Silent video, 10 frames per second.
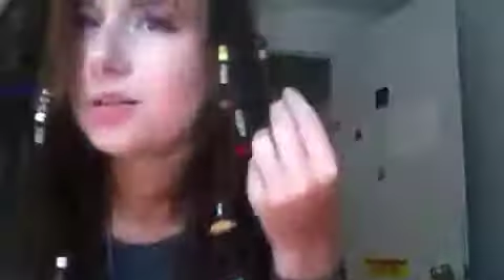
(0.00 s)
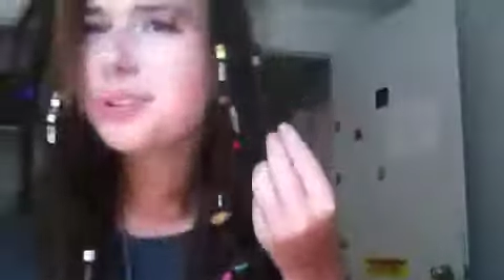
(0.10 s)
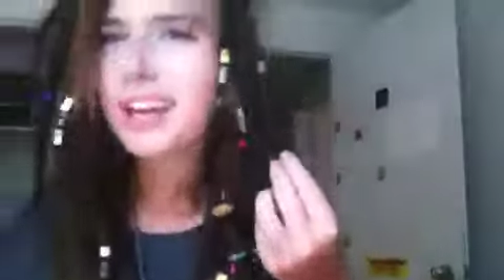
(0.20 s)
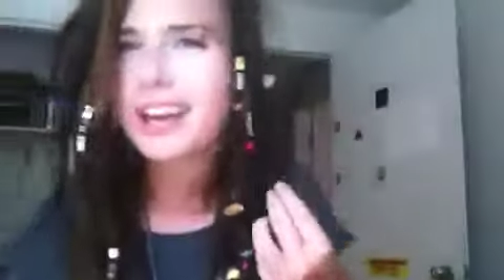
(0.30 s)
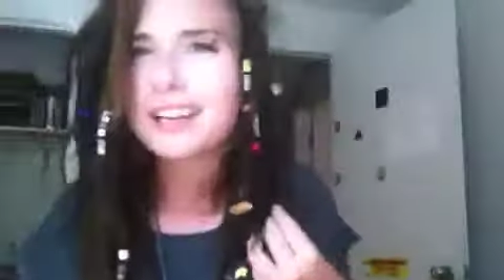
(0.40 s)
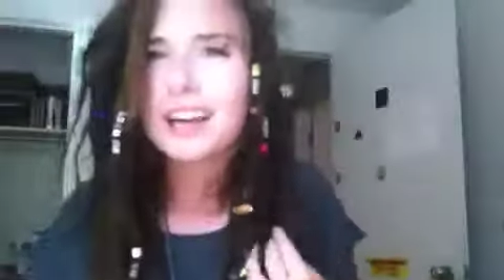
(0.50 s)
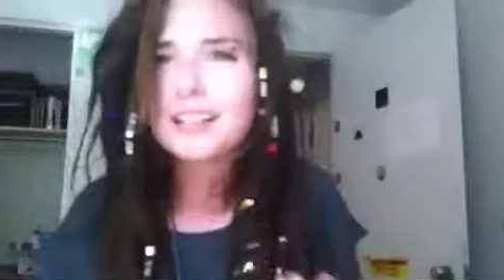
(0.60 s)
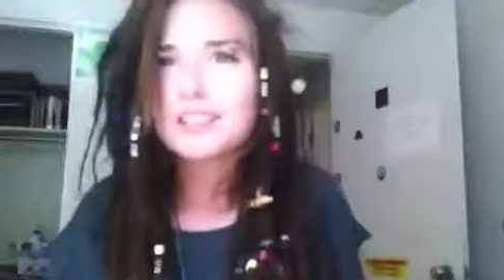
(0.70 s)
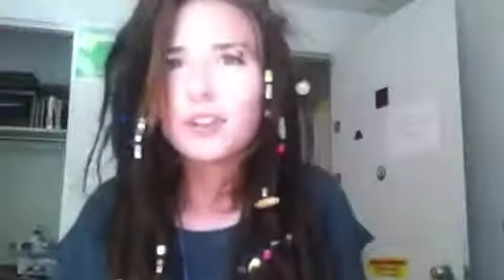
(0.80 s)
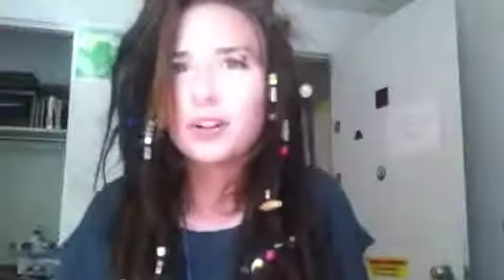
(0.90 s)
who the heck
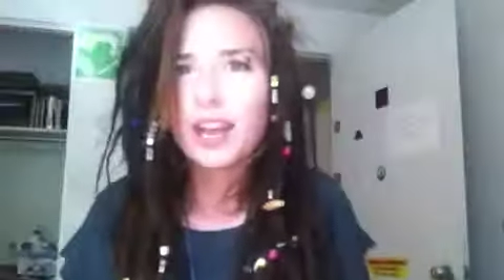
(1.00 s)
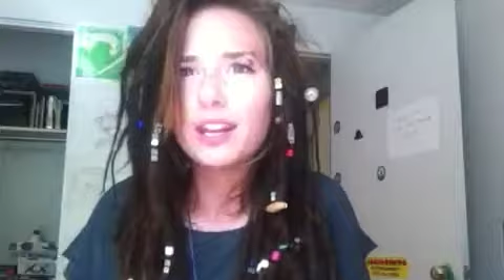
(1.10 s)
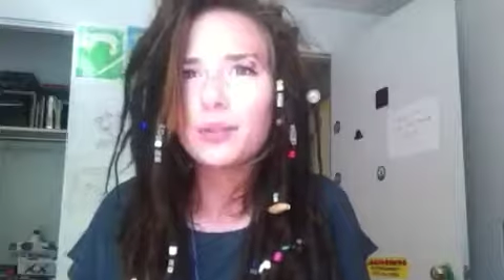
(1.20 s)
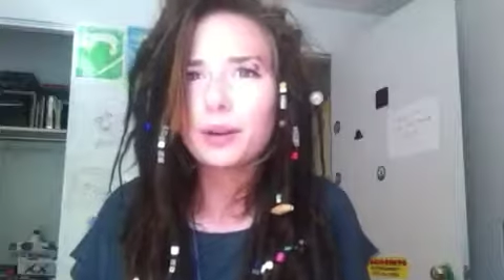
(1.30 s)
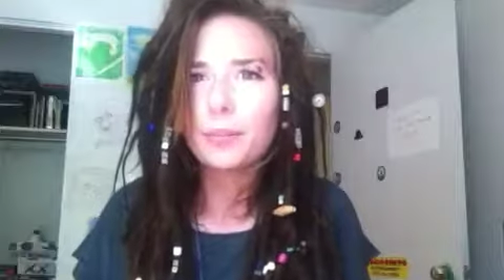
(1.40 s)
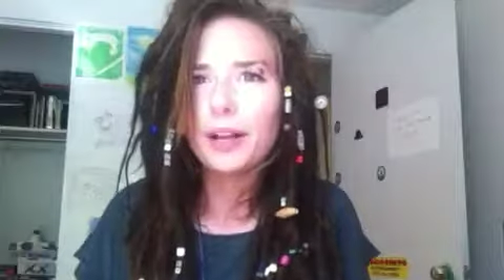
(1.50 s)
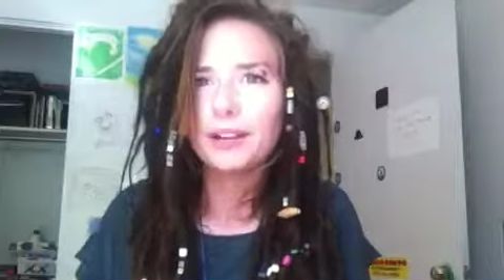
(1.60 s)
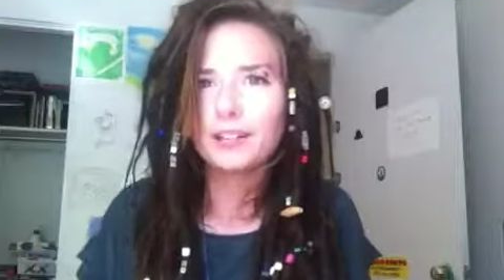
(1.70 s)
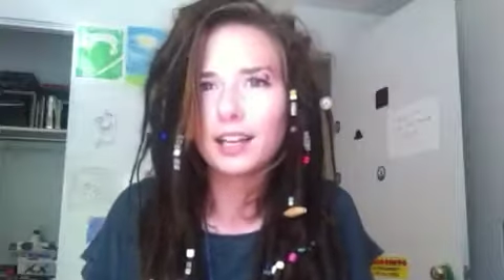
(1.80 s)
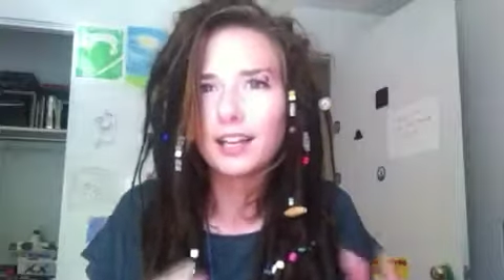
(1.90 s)
has a volcano on a
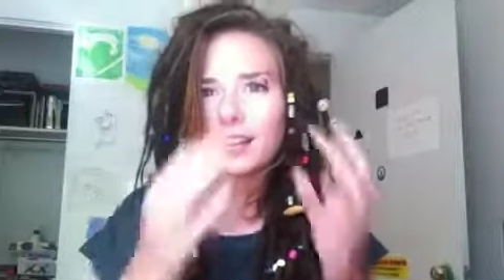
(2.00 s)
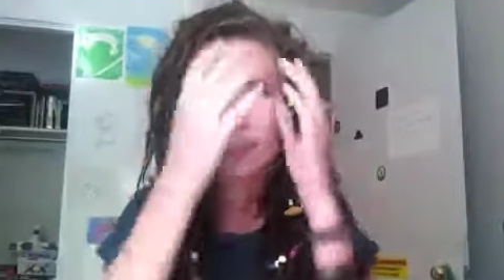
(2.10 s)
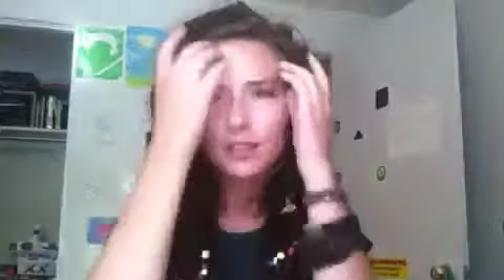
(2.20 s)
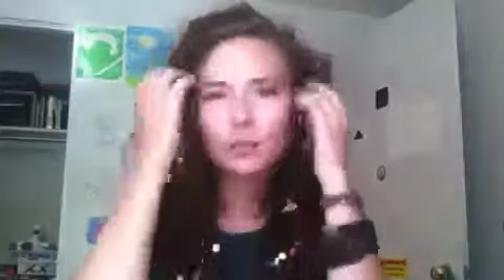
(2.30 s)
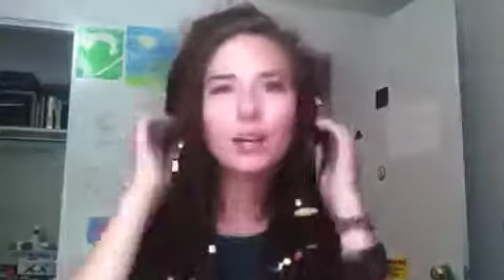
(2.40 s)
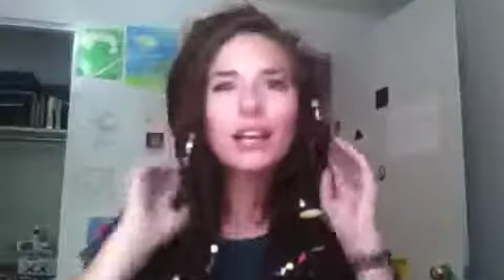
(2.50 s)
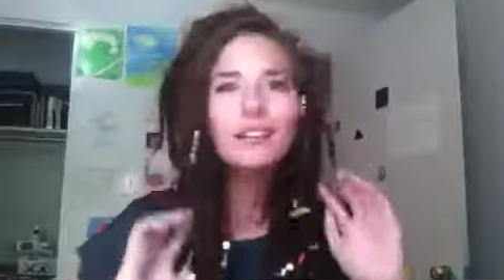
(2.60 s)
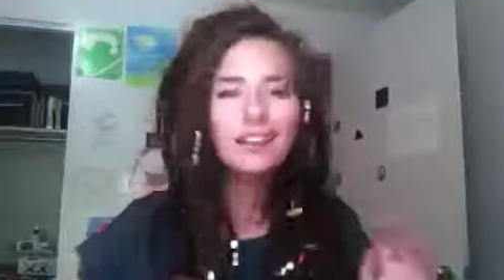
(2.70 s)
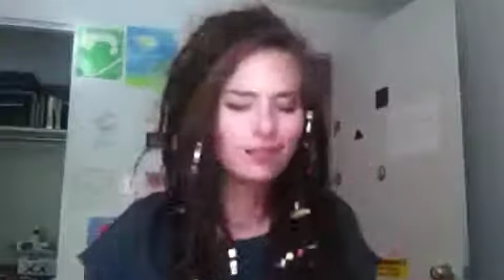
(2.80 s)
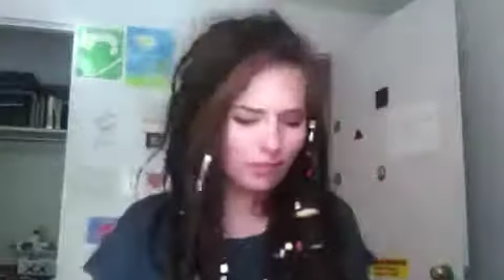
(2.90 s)
button? Like, what kind
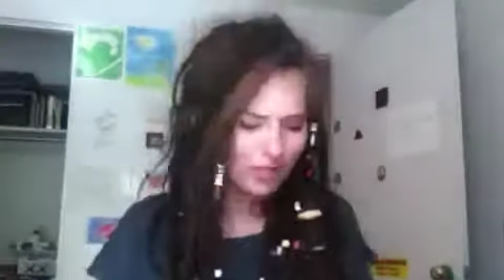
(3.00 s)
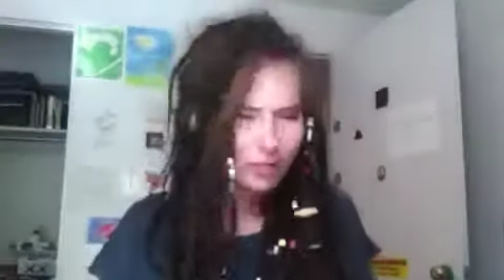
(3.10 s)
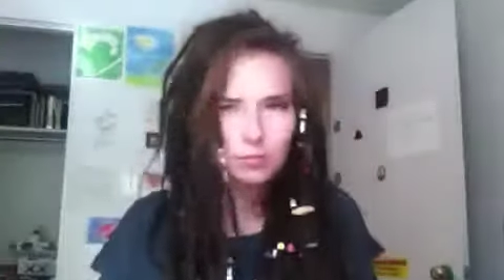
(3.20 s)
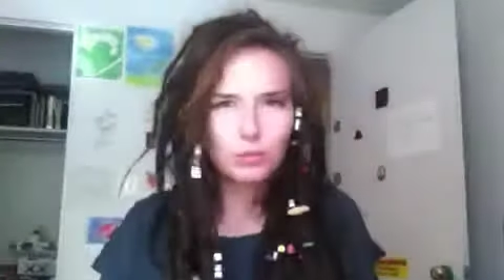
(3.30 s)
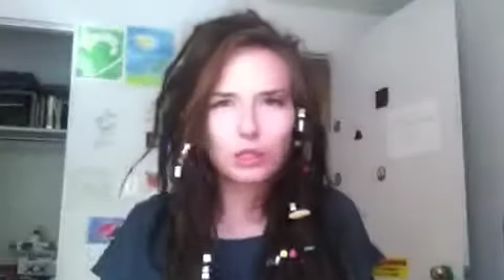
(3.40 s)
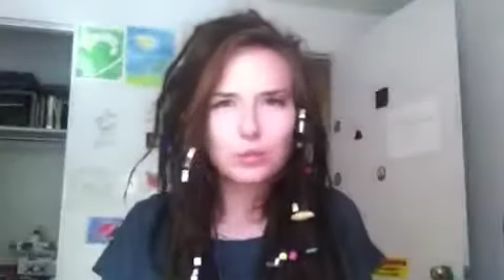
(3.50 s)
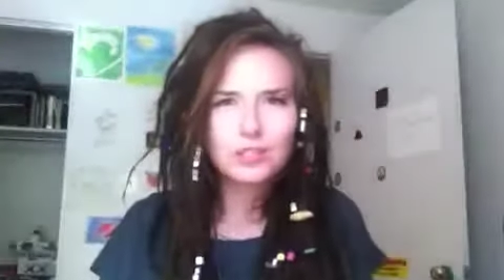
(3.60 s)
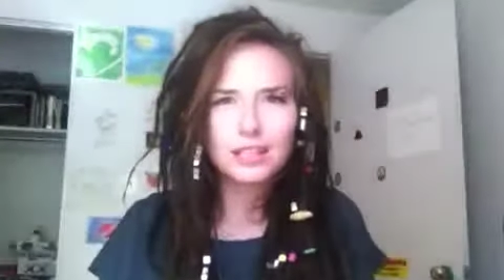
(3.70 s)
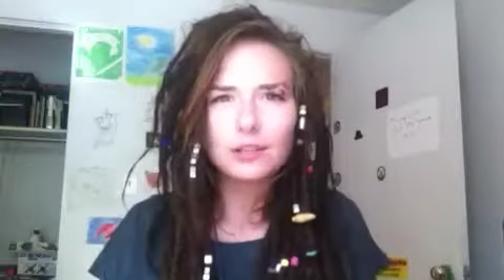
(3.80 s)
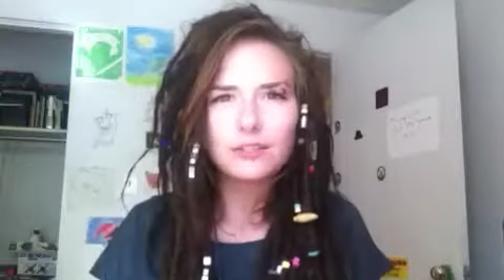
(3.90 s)
of like who
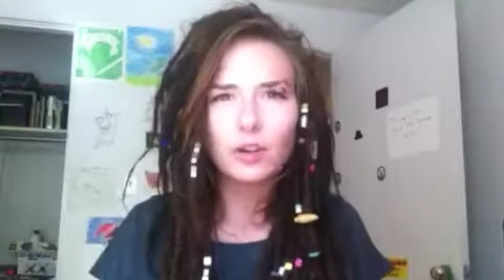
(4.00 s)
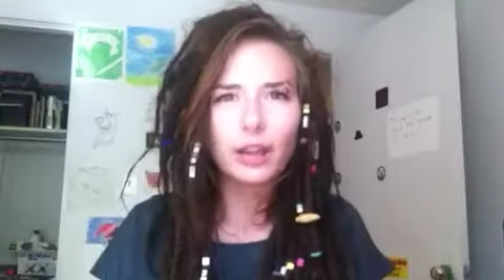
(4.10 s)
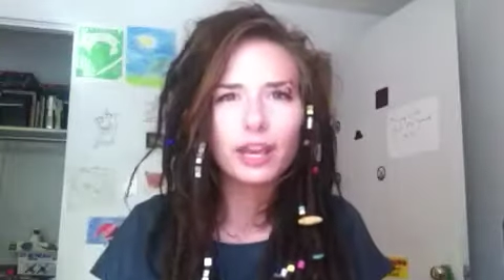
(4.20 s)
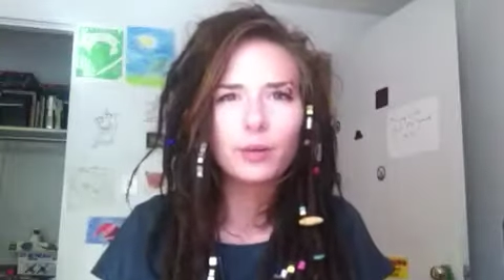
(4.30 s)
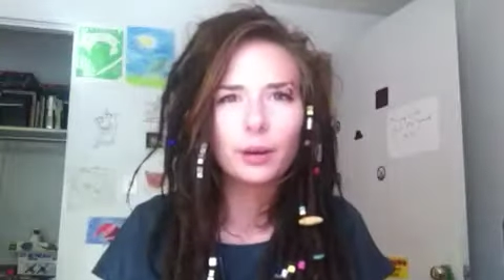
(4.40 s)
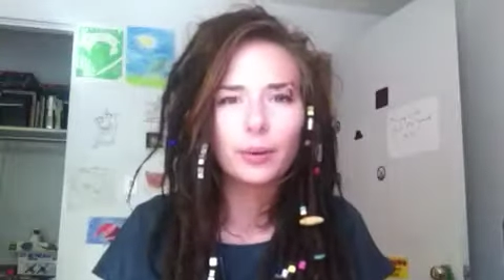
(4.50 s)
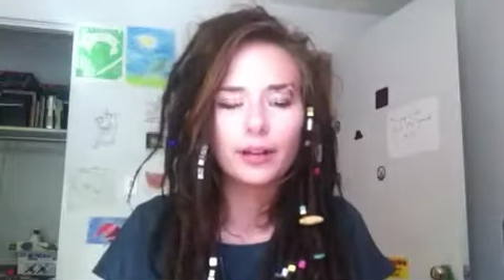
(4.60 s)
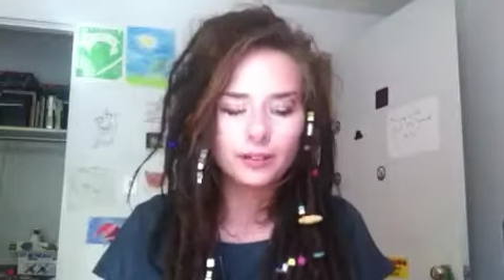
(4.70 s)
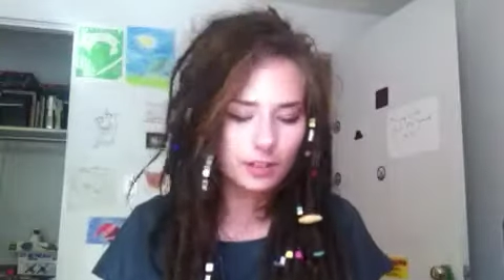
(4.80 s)
sells a volcano on a button?